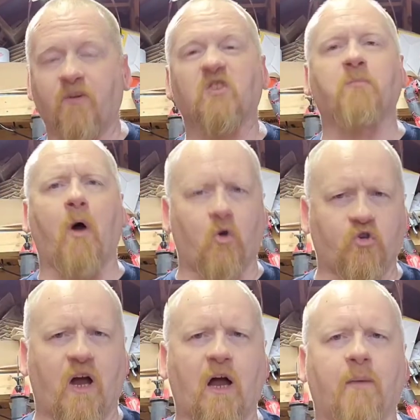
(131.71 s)
small
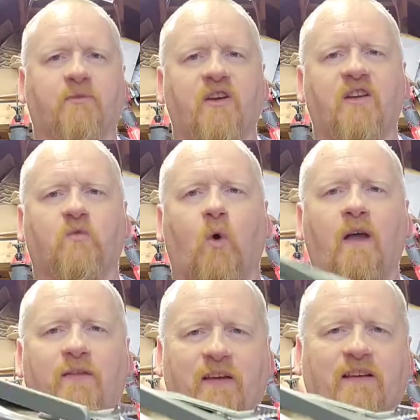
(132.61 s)
jobs is
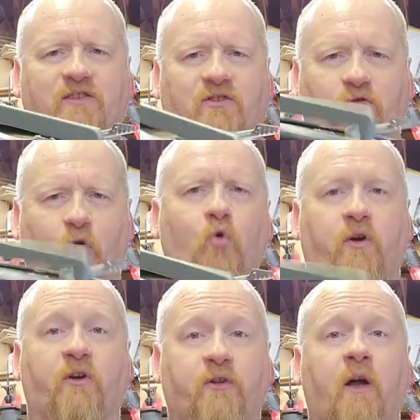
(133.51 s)
what this tool
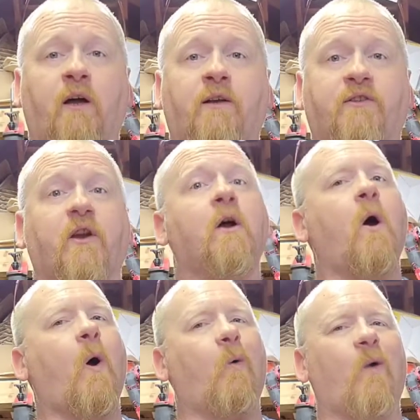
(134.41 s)
here does
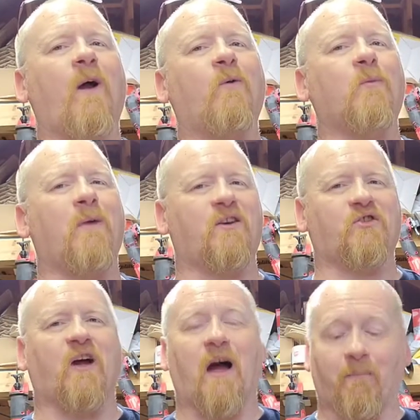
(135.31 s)
around my
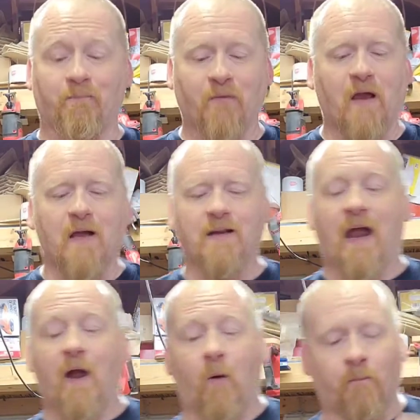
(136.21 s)
shop.
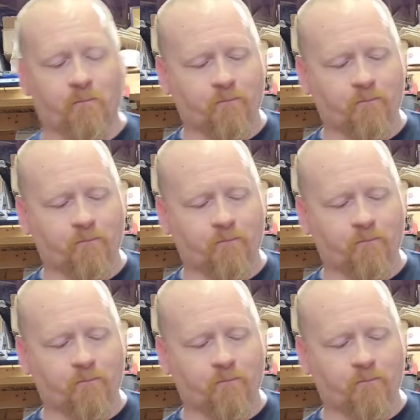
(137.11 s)
Now,